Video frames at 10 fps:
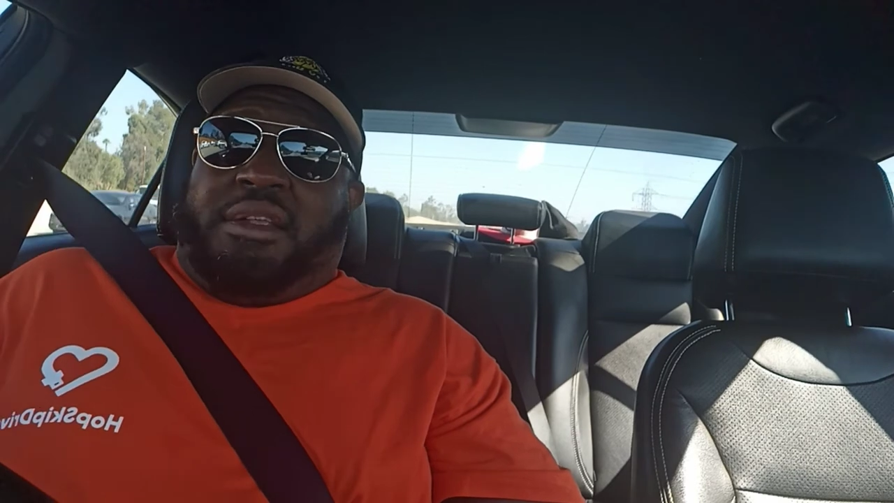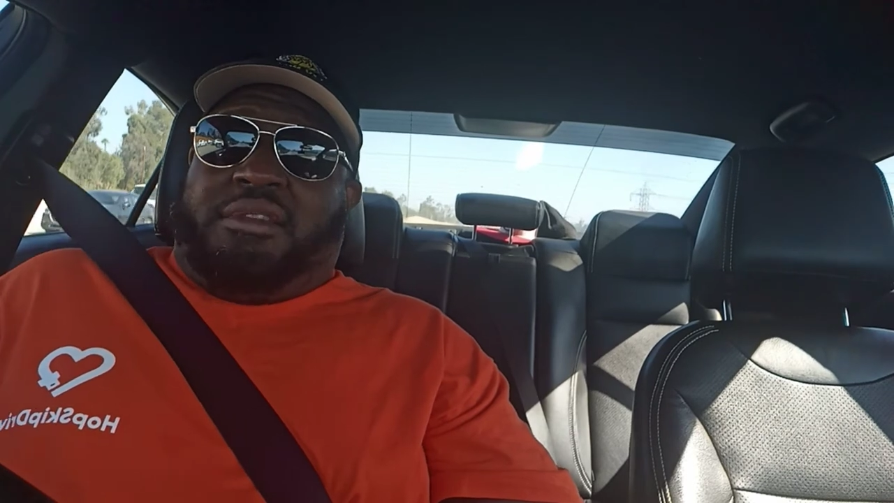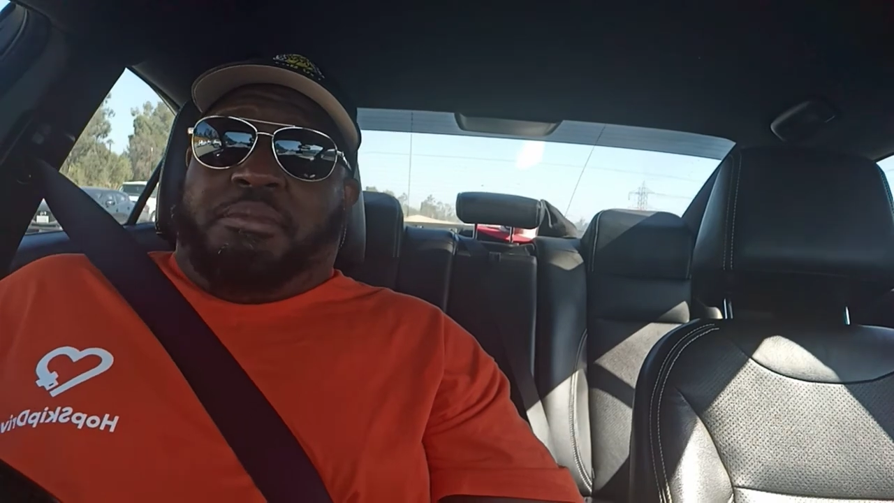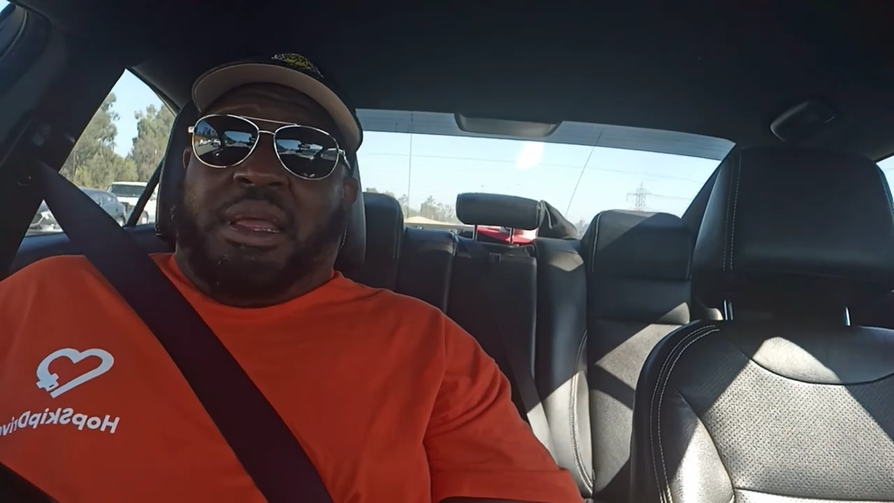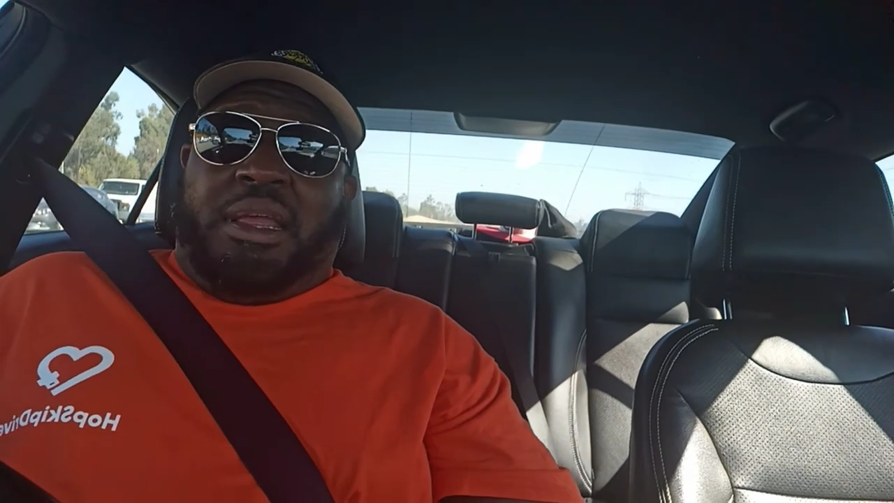
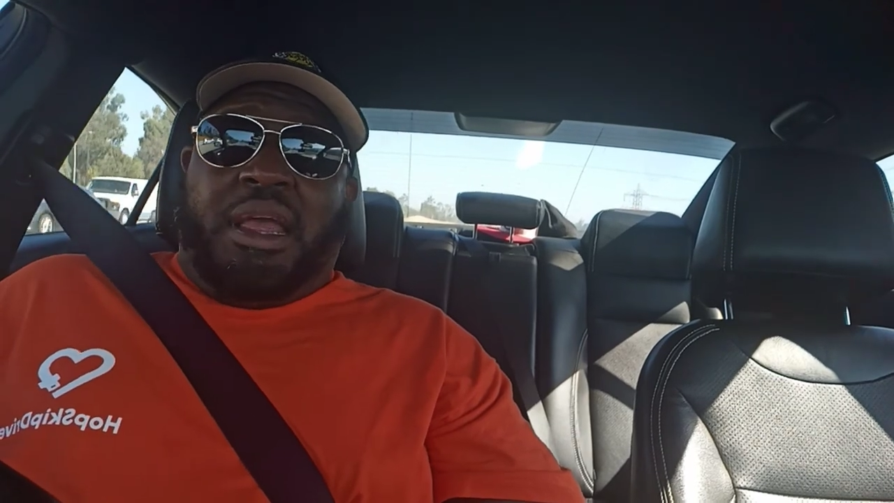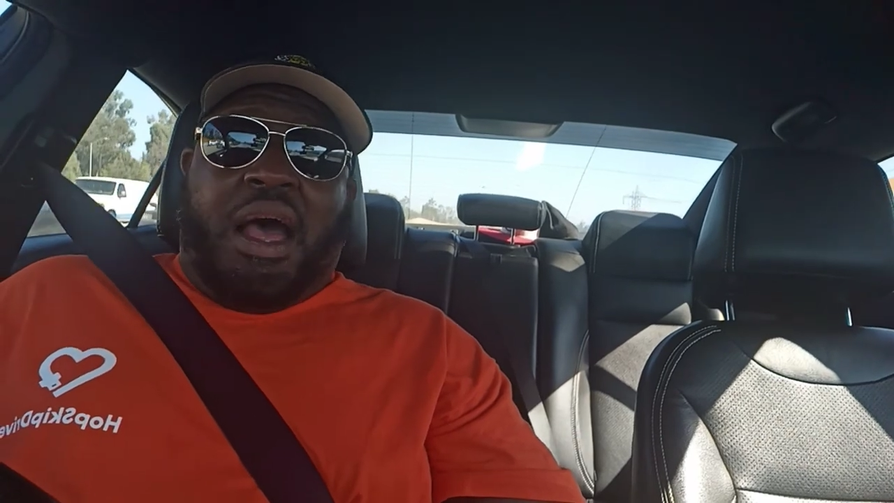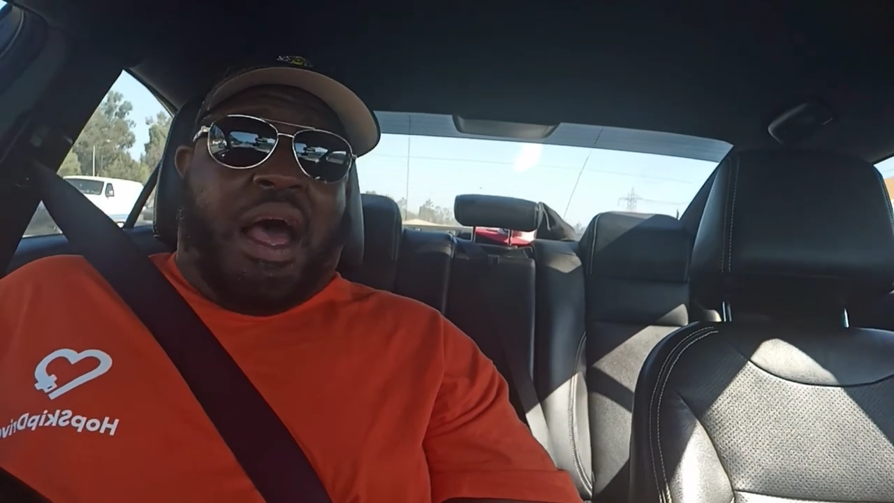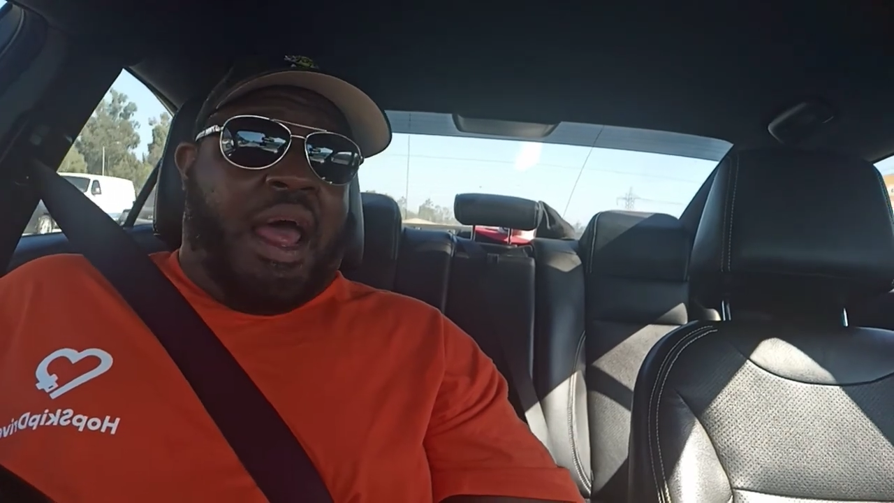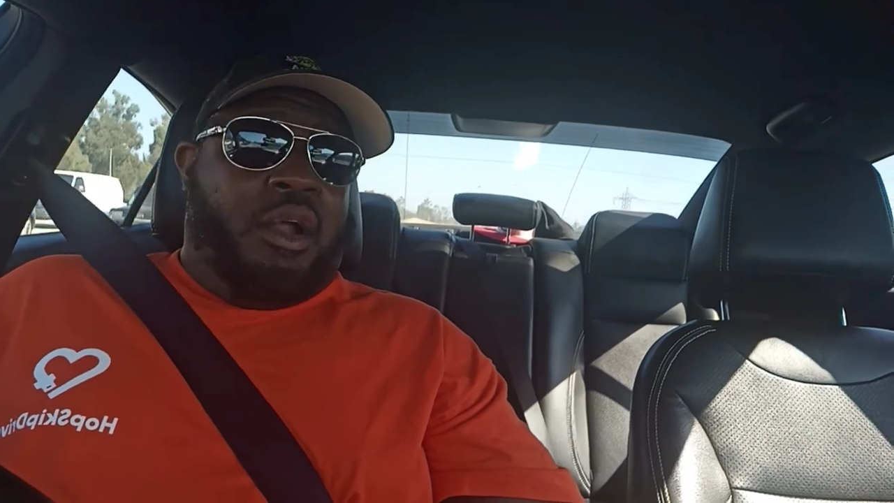me.
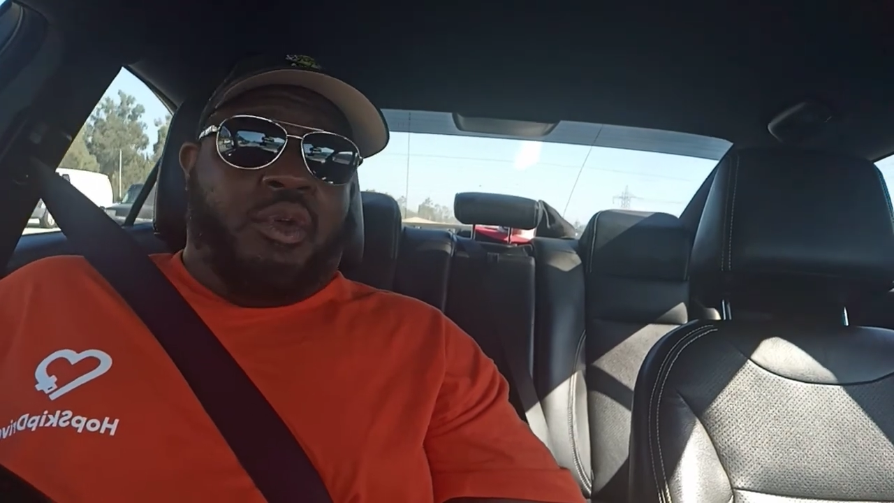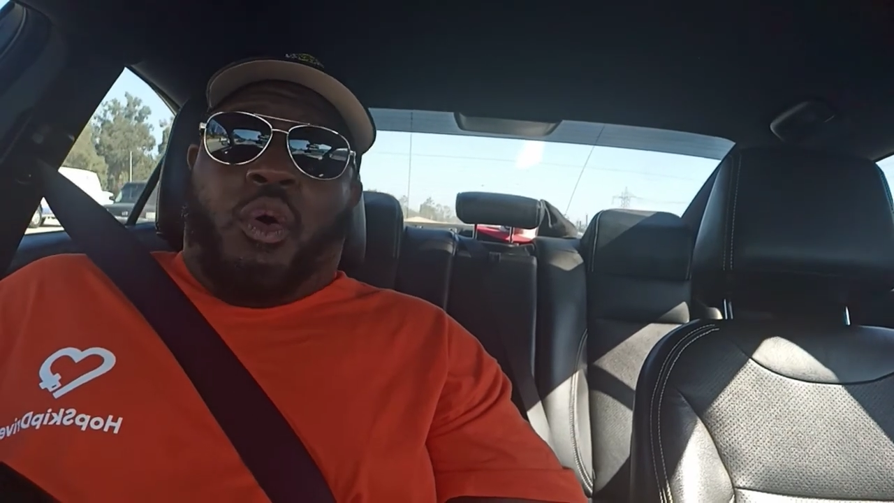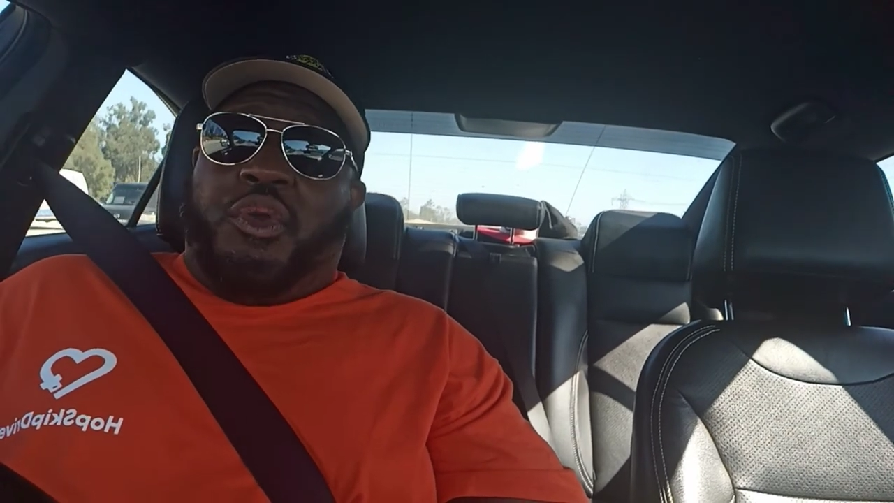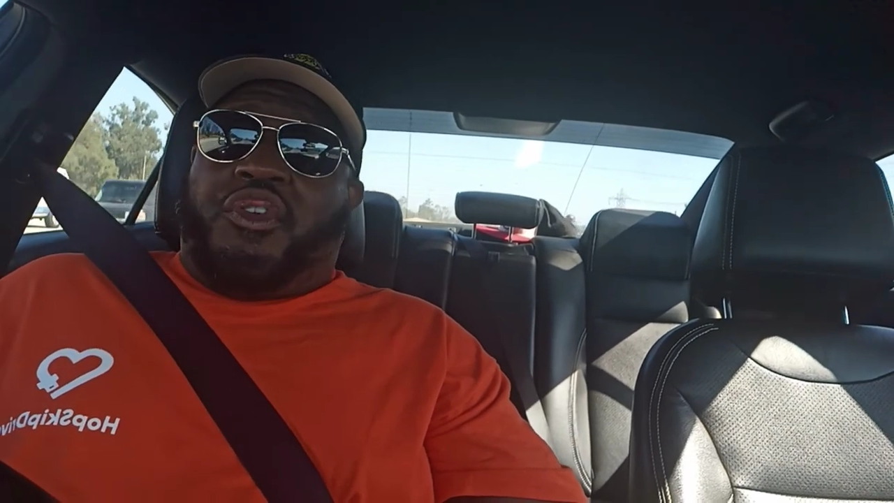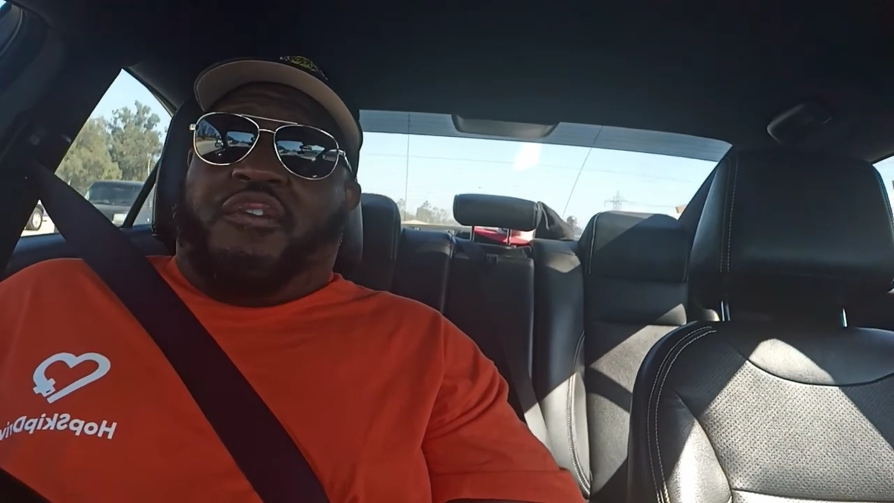I don't know
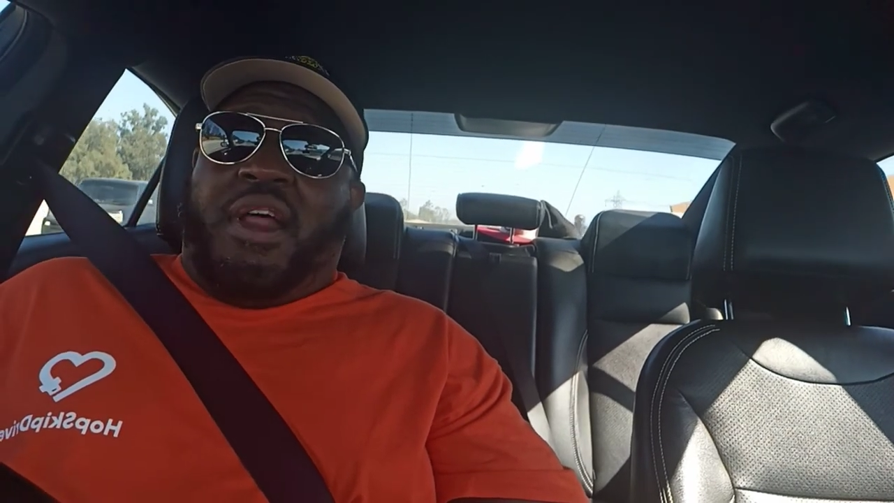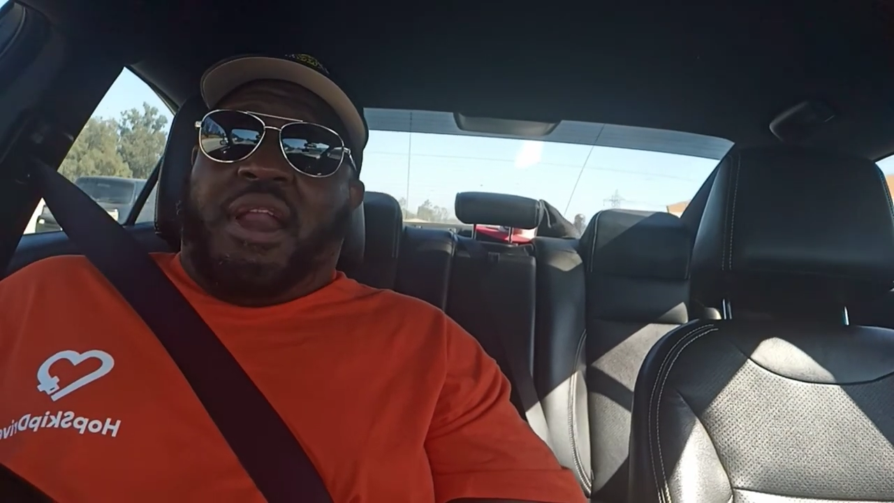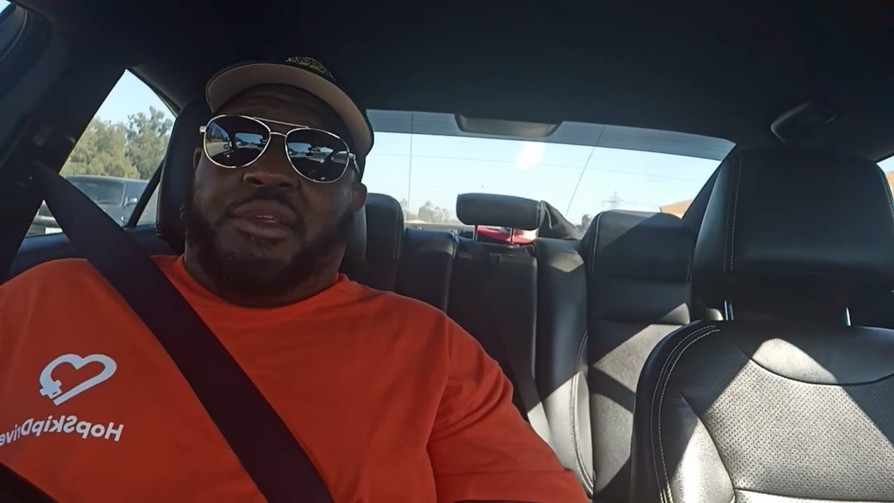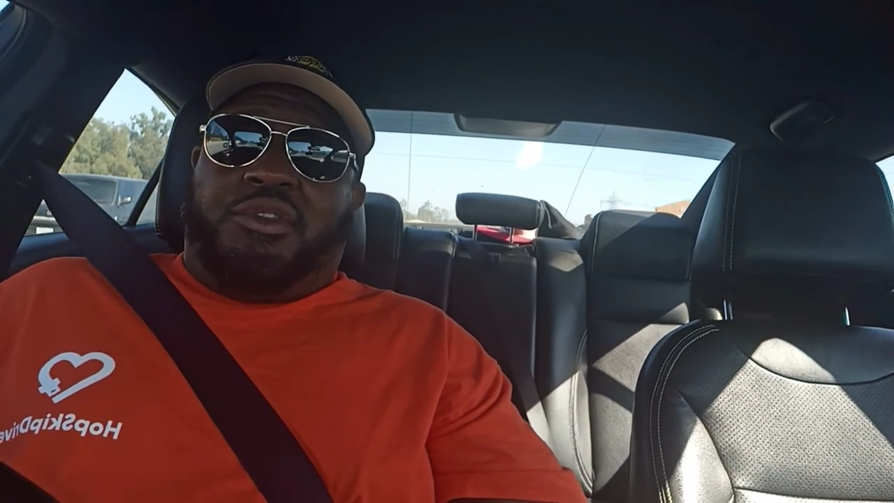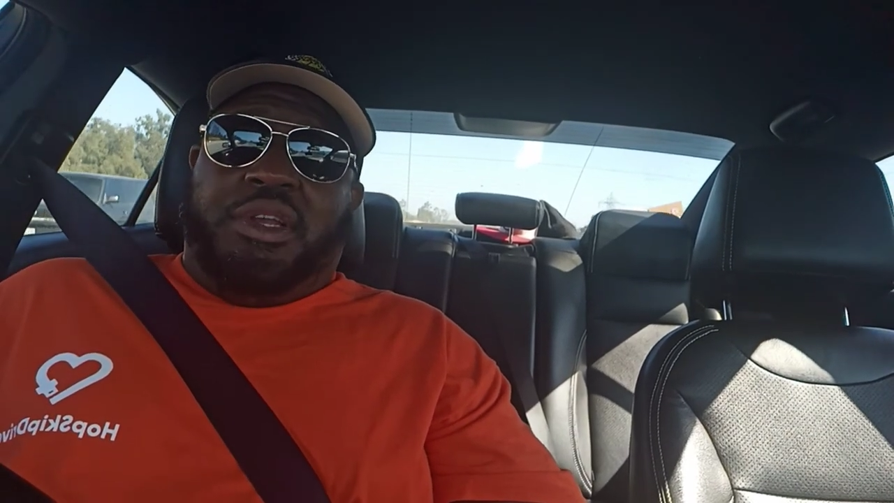what your
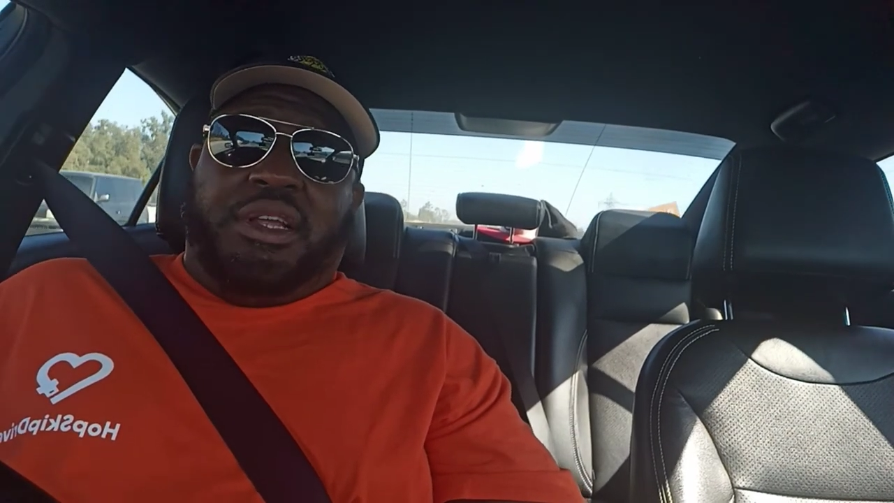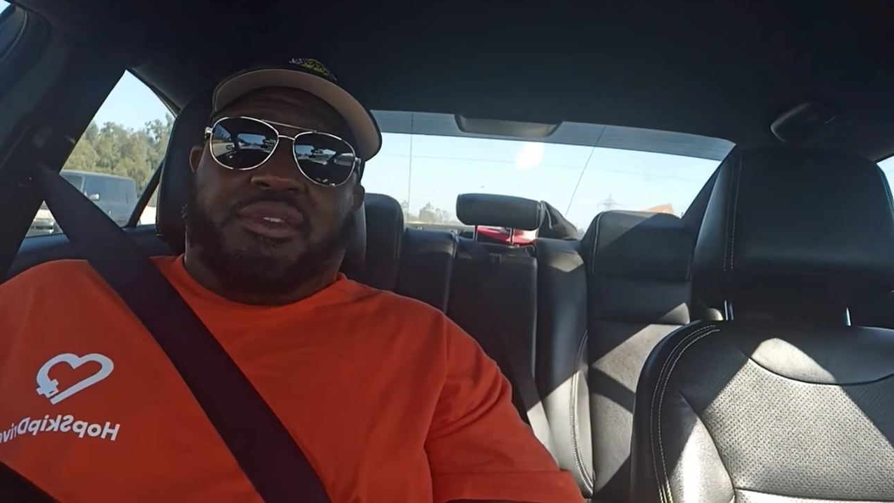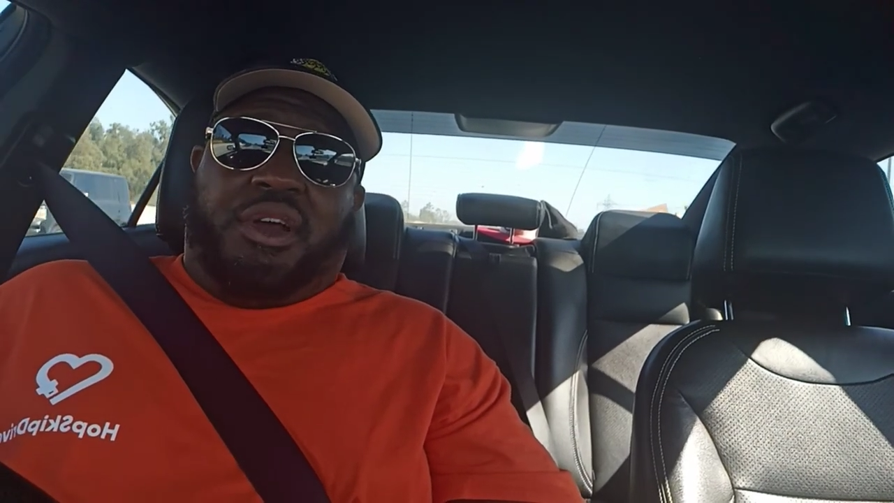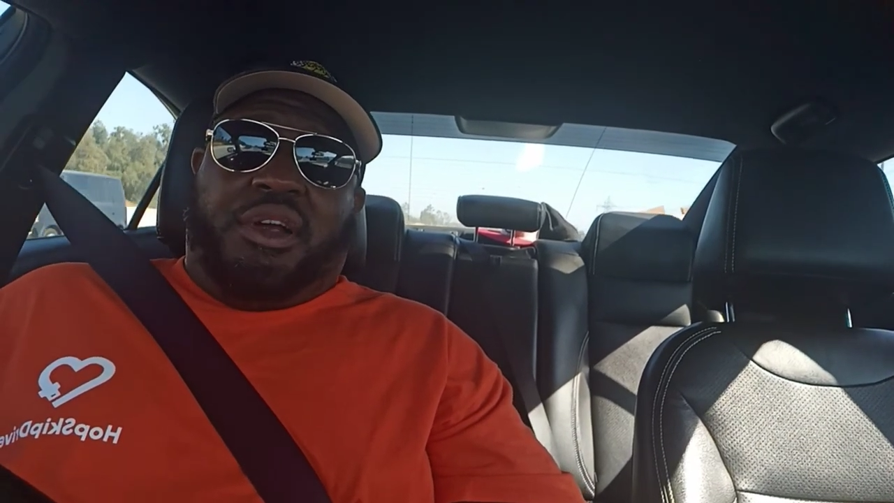financial needs are,